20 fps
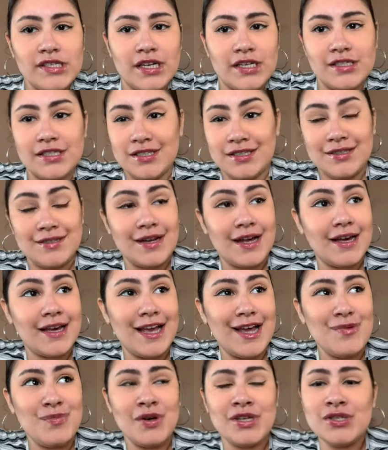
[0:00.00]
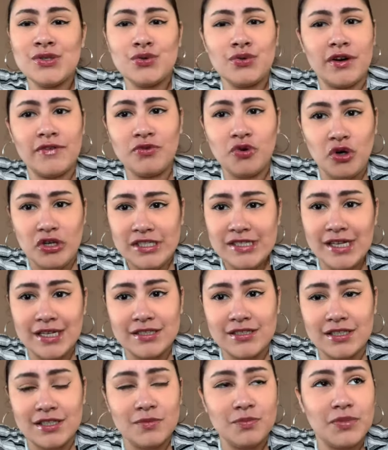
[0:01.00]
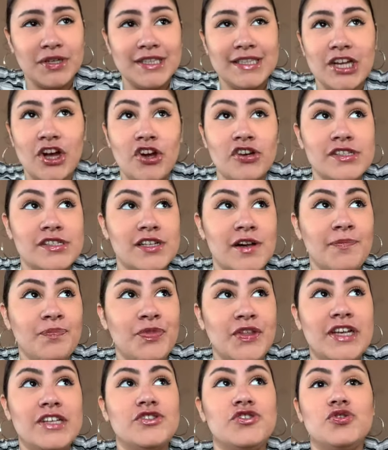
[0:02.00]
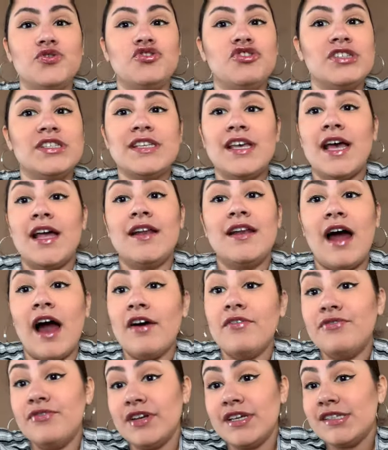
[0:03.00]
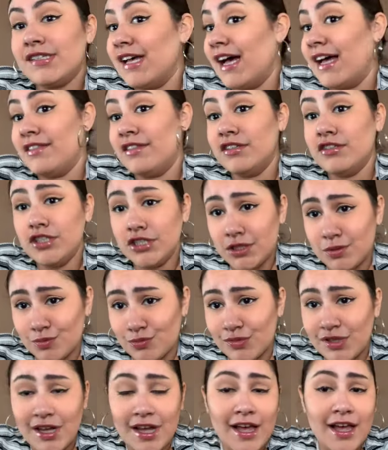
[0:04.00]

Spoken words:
I did. Did I gain muscle? Of course I did. But there are some things you just cannot fix at the gym.